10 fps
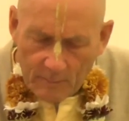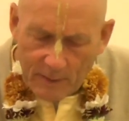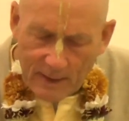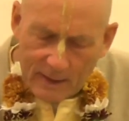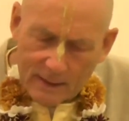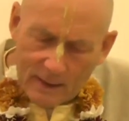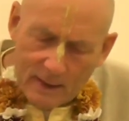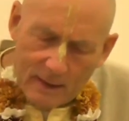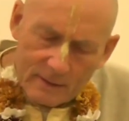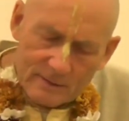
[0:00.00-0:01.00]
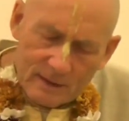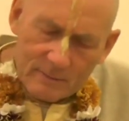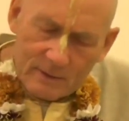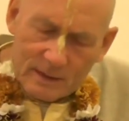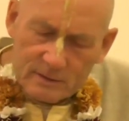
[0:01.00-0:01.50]
But I
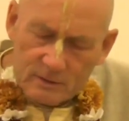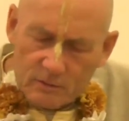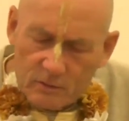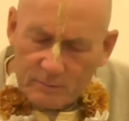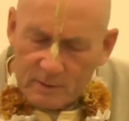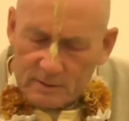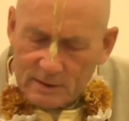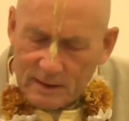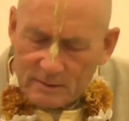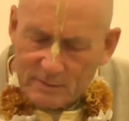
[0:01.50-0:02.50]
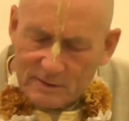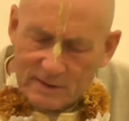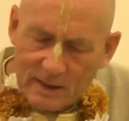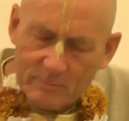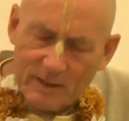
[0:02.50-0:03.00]
accept it as a truth because it has been
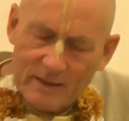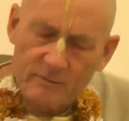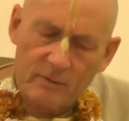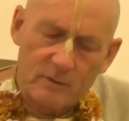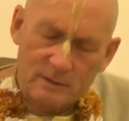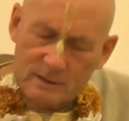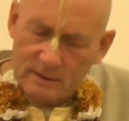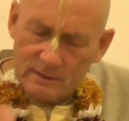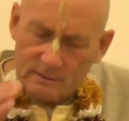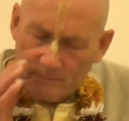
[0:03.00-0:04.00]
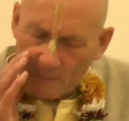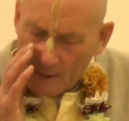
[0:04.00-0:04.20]
said by devotees.